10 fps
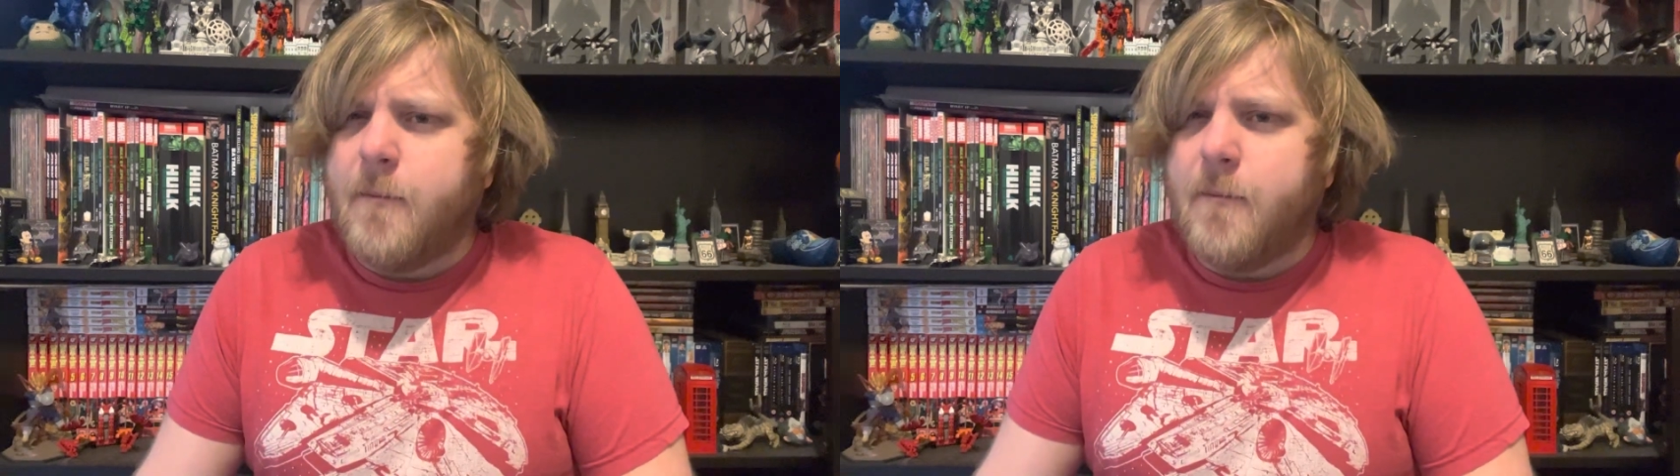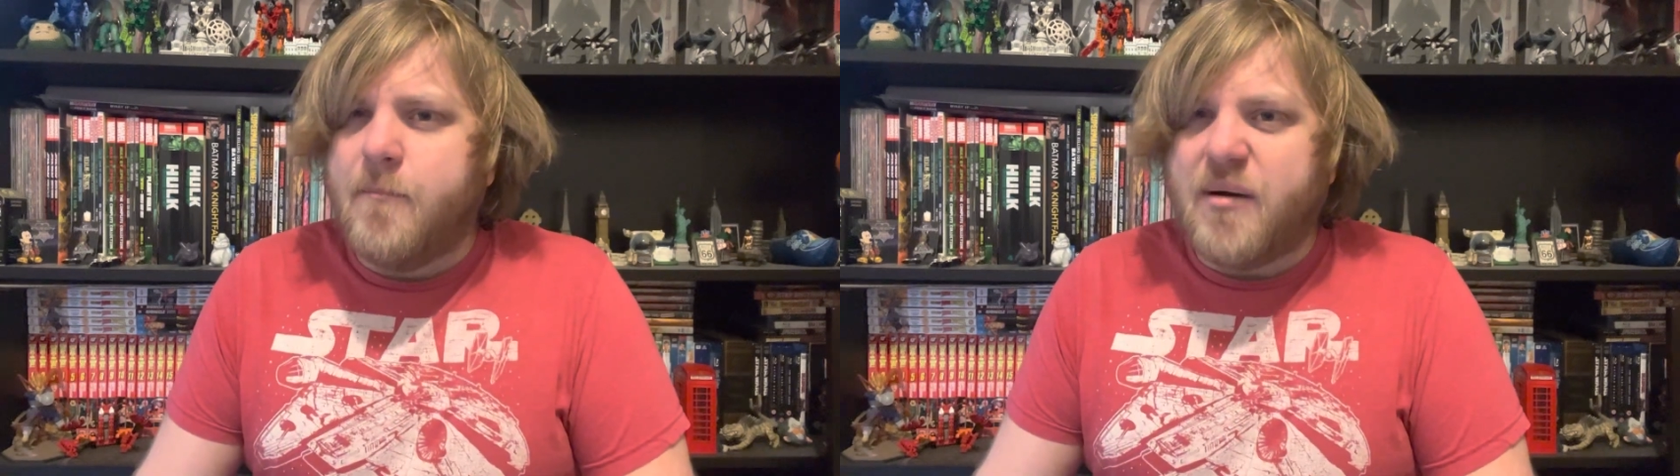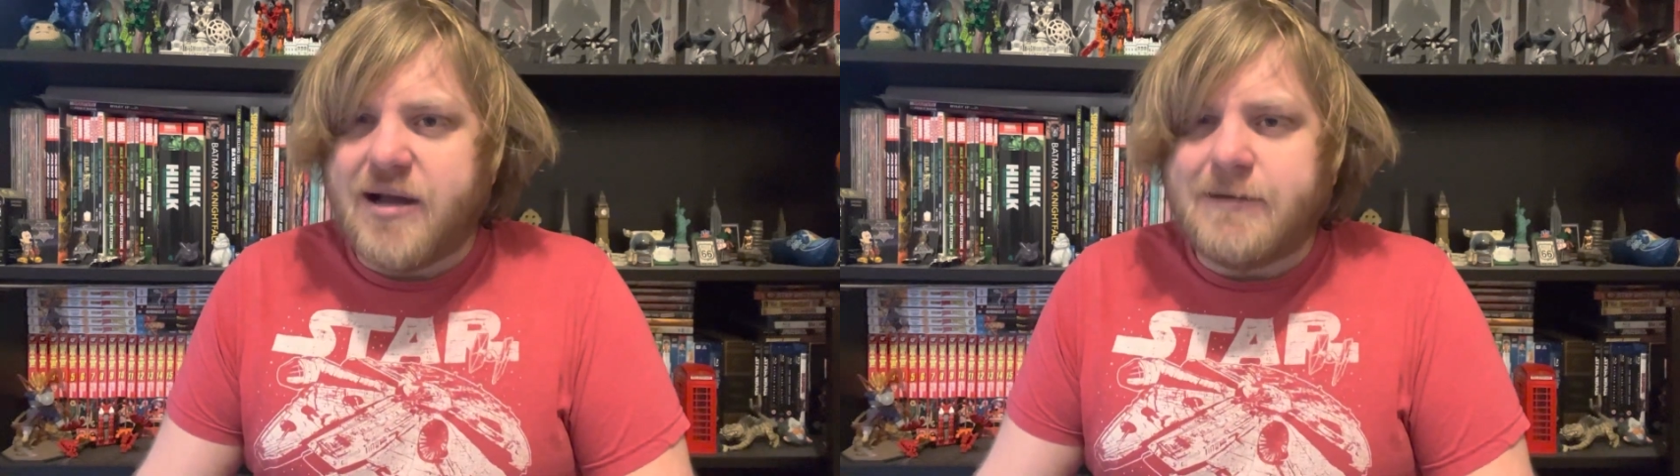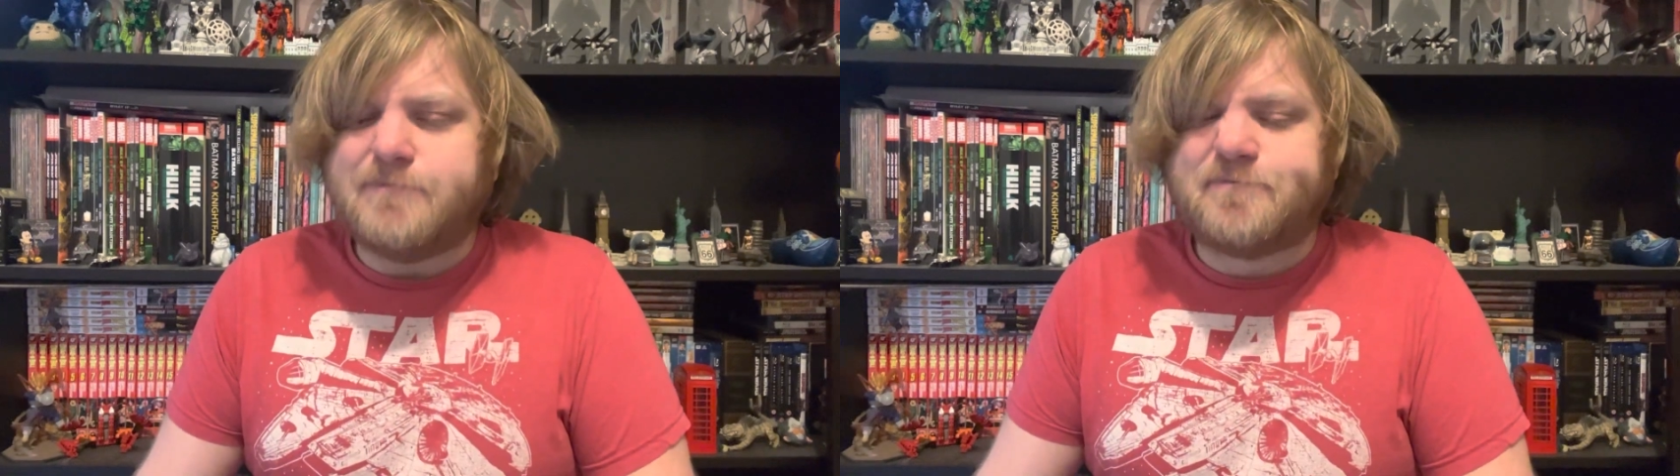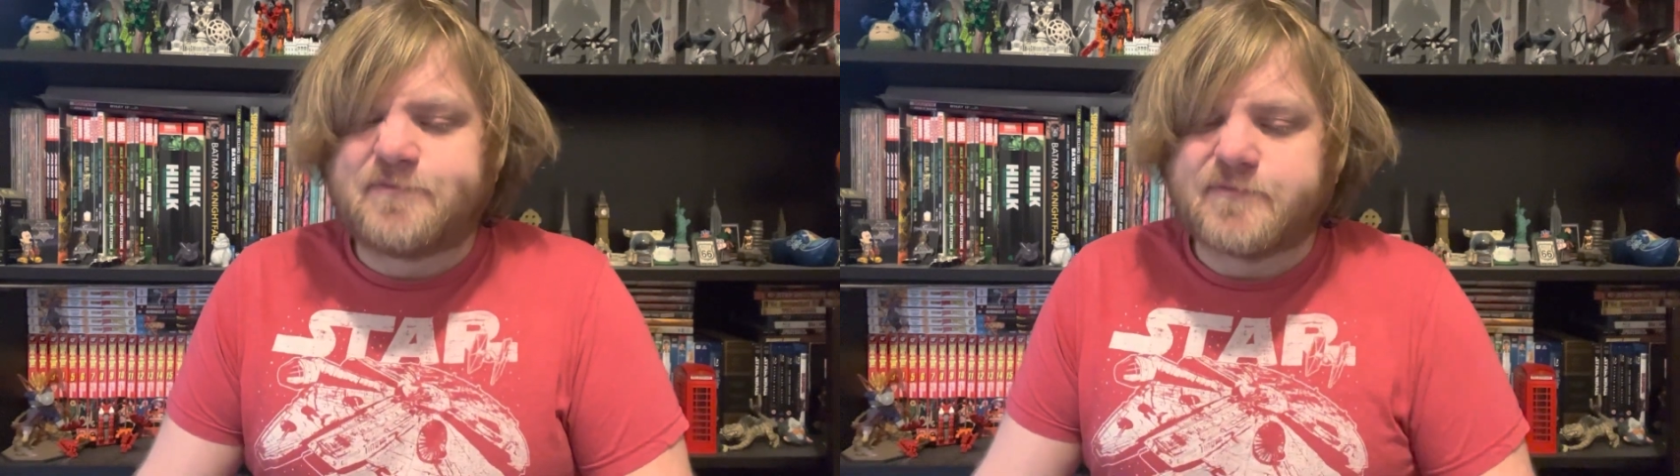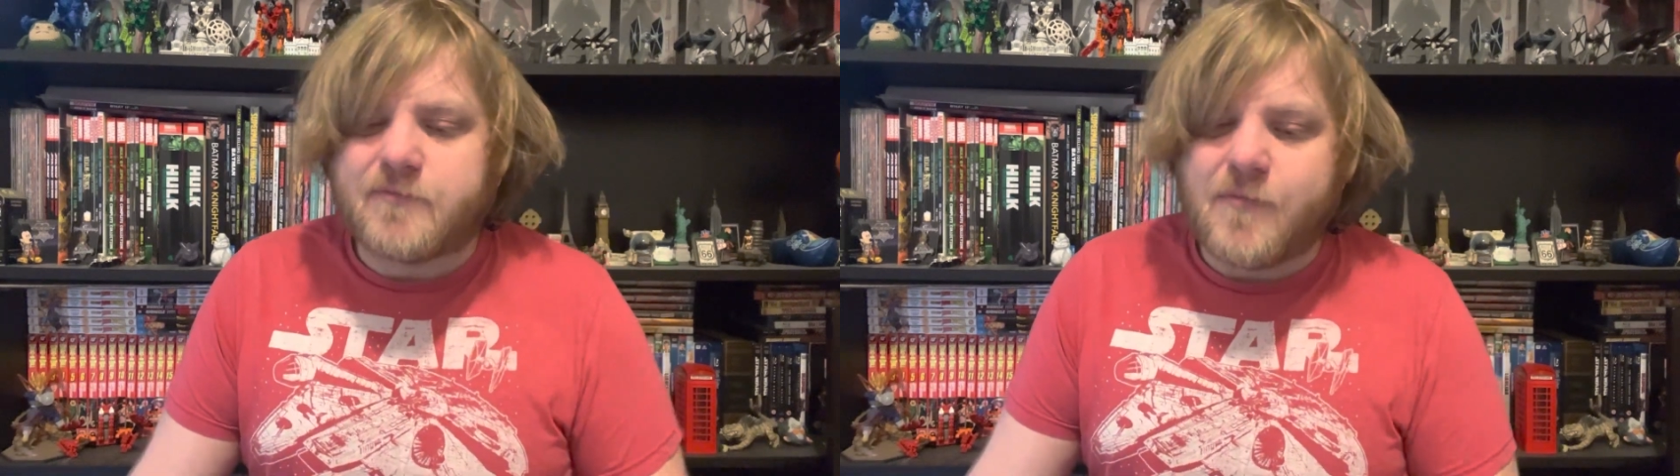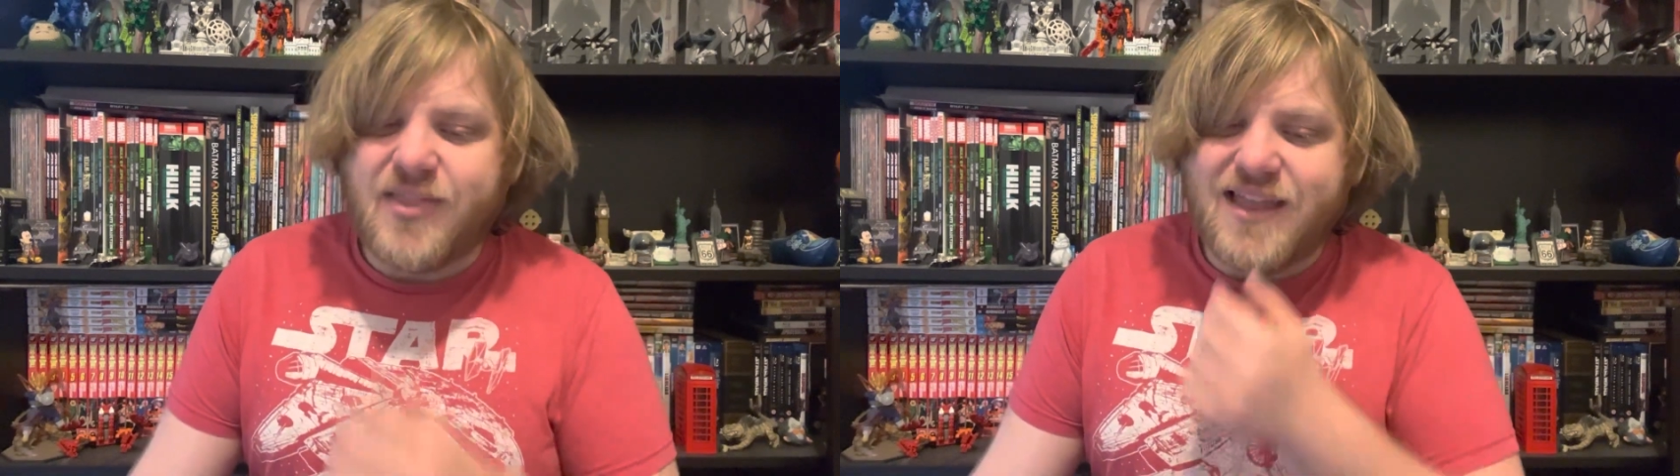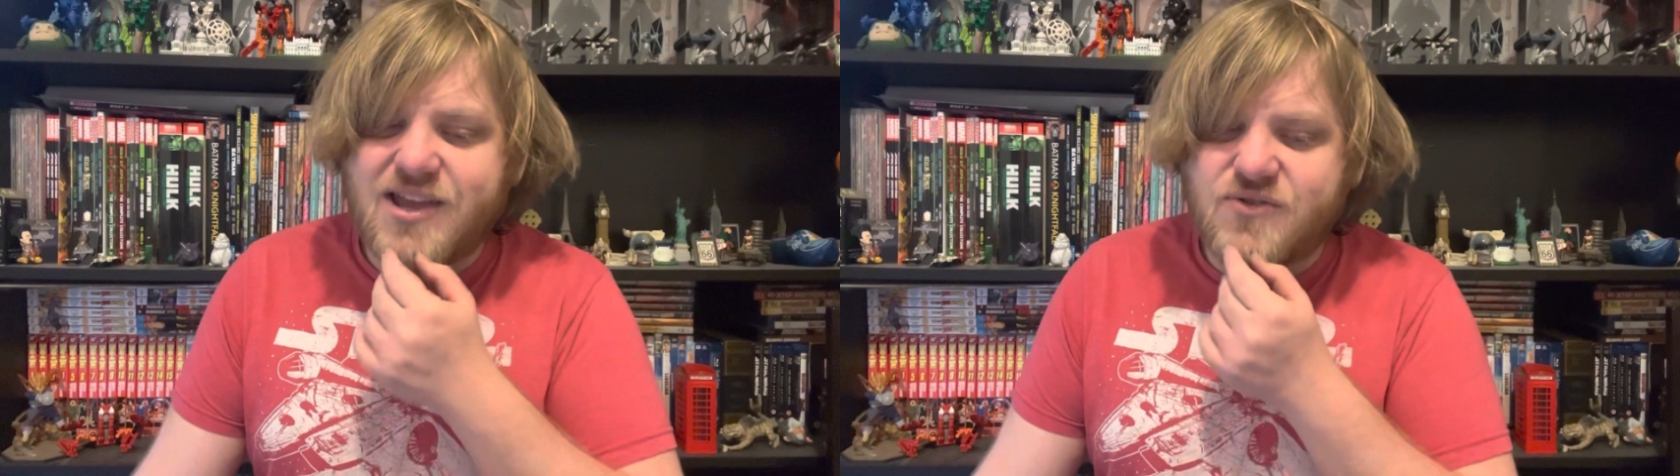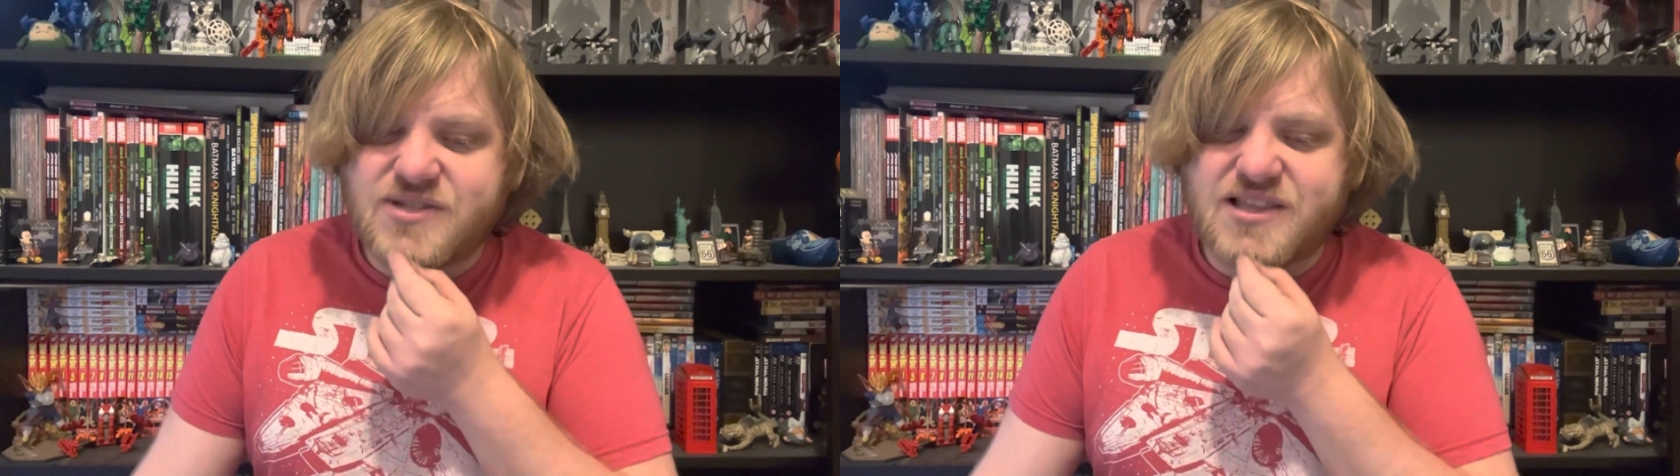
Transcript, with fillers: But here's